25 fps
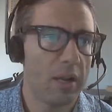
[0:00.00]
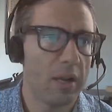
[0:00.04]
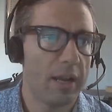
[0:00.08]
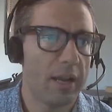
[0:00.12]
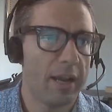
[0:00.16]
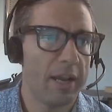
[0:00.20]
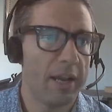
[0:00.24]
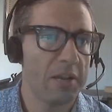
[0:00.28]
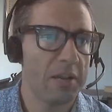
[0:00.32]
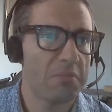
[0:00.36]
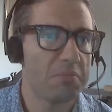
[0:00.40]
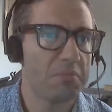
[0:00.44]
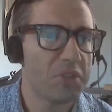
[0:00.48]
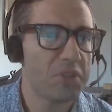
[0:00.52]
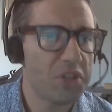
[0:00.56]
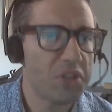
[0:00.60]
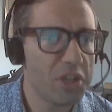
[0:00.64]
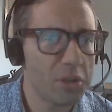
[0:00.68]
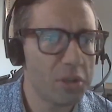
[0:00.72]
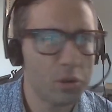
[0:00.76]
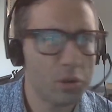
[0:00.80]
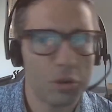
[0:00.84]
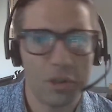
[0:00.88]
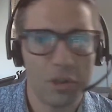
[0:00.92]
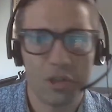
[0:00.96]
And
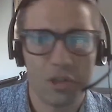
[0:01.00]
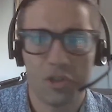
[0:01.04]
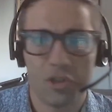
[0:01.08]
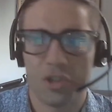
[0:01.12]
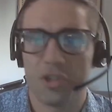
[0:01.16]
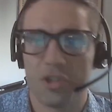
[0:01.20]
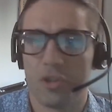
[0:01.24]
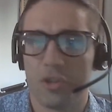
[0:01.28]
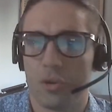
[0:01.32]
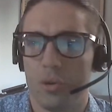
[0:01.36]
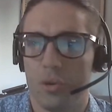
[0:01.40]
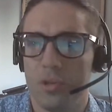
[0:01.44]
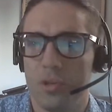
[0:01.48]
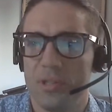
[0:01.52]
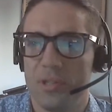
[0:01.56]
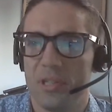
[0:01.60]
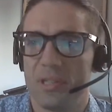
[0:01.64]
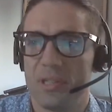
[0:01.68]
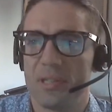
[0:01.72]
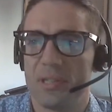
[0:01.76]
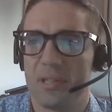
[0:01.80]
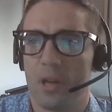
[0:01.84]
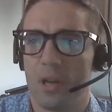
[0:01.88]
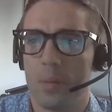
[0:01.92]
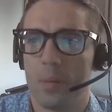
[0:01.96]
machine learning just turns
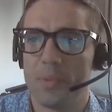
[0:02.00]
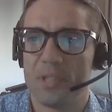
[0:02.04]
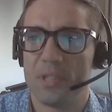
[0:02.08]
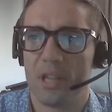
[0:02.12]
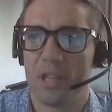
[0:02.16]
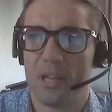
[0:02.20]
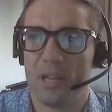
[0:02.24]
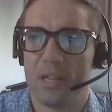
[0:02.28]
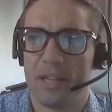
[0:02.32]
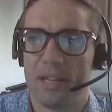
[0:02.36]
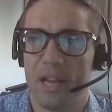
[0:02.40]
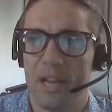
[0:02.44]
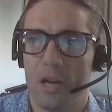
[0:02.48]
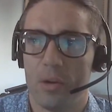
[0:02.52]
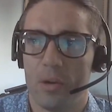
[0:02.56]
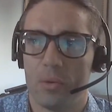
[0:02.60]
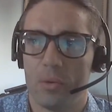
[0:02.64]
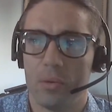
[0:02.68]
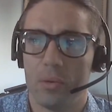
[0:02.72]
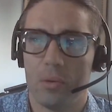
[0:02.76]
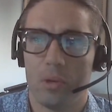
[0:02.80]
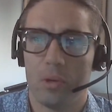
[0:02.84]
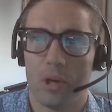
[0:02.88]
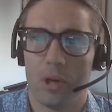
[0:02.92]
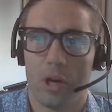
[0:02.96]
this upside
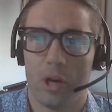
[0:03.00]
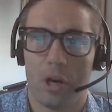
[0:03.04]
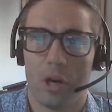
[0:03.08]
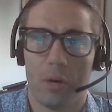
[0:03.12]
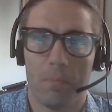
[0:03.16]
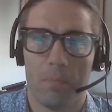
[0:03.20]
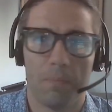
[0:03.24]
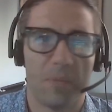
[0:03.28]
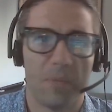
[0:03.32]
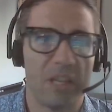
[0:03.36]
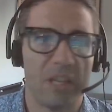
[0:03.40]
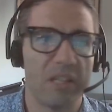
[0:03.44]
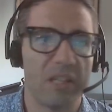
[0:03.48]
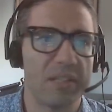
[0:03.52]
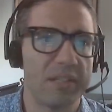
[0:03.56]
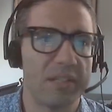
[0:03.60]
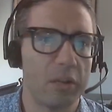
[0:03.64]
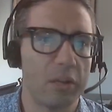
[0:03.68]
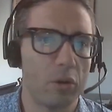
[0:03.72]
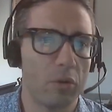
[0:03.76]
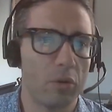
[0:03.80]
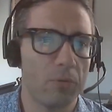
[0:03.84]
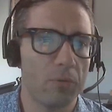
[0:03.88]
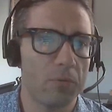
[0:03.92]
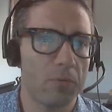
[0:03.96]
down.
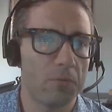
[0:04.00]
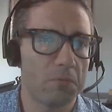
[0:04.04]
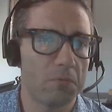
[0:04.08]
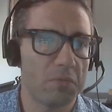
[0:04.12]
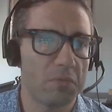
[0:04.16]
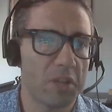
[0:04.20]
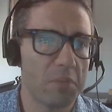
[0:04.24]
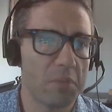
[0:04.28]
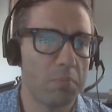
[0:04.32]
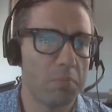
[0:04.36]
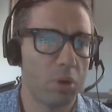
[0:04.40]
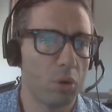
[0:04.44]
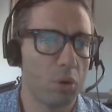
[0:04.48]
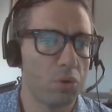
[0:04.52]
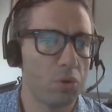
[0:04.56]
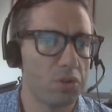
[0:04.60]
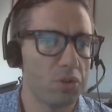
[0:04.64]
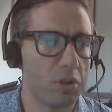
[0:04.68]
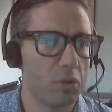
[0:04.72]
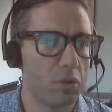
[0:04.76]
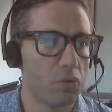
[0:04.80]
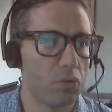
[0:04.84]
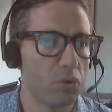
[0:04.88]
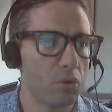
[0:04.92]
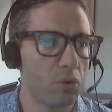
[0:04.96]
Instead of
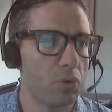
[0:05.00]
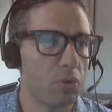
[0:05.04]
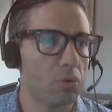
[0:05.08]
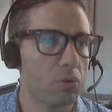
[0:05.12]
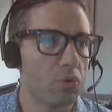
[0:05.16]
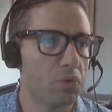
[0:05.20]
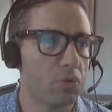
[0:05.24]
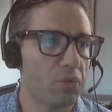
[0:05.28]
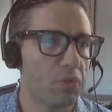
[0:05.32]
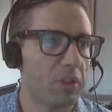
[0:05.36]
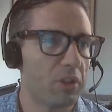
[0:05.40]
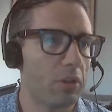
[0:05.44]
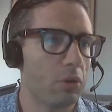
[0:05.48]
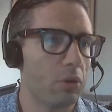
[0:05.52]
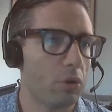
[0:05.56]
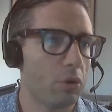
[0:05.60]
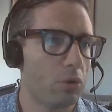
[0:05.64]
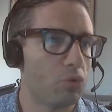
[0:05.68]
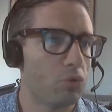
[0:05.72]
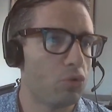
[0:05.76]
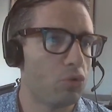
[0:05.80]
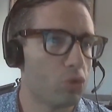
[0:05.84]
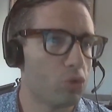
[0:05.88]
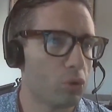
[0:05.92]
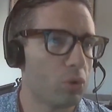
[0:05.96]
imposing rules, we
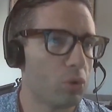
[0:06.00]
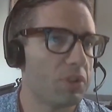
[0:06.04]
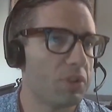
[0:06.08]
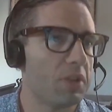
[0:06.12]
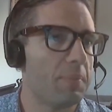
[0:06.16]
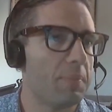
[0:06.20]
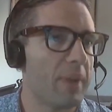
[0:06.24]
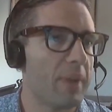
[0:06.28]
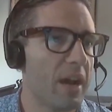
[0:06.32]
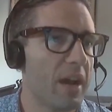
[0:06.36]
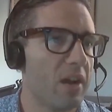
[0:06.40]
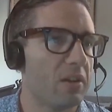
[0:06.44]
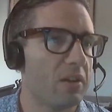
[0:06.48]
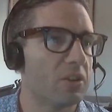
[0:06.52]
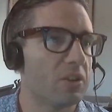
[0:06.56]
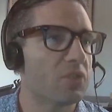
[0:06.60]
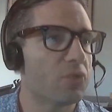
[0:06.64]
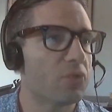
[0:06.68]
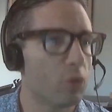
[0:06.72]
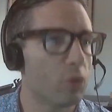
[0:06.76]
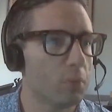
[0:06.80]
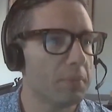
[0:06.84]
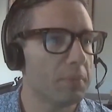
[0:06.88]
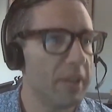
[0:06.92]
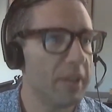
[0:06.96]
learn rules and patterns
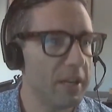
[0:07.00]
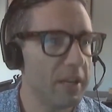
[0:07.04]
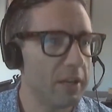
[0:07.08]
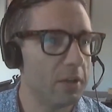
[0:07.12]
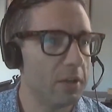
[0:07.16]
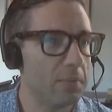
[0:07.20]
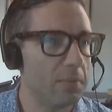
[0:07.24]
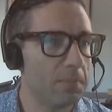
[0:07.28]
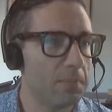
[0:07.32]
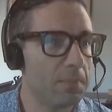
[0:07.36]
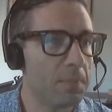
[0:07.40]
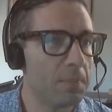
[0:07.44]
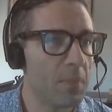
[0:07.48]
from data.